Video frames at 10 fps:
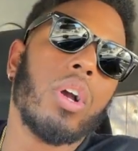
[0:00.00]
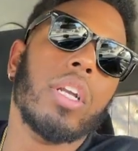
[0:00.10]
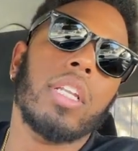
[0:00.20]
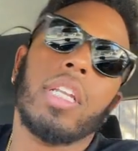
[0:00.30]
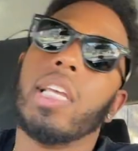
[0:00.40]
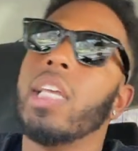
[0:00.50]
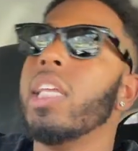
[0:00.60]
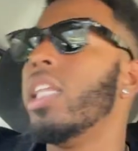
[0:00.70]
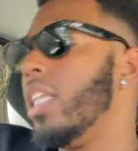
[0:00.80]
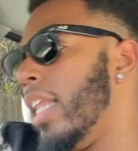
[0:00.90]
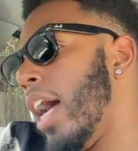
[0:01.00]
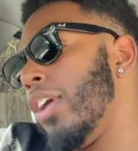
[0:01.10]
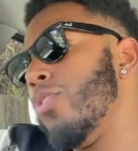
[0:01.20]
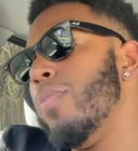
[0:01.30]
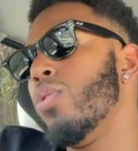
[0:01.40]
and now
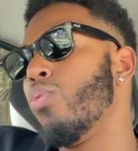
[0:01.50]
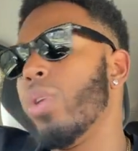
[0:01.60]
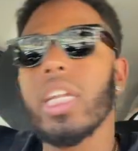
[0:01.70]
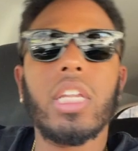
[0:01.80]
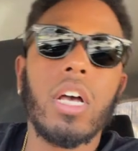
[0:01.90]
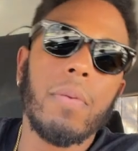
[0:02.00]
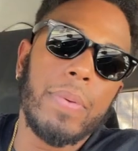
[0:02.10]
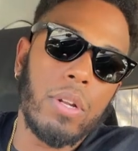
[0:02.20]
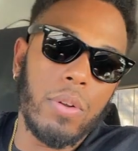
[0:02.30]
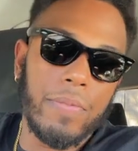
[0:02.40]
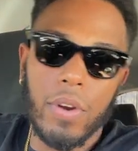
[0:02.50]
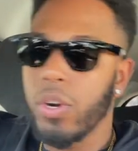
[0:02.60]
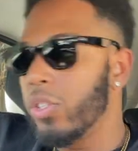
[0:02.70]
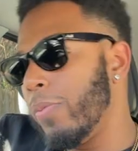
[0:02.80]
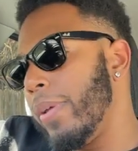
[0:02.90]
you've been written up and on the
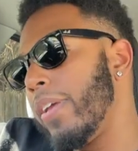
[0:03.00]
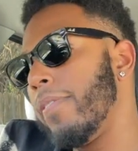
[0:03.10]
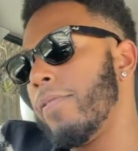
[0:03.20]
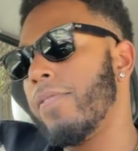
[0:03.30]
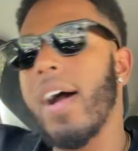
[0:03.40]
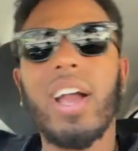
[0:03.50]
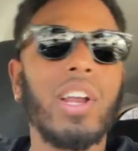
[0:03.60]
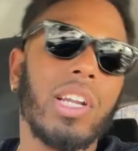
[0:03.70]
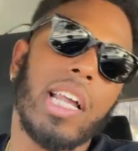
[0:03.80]
verge of being fired.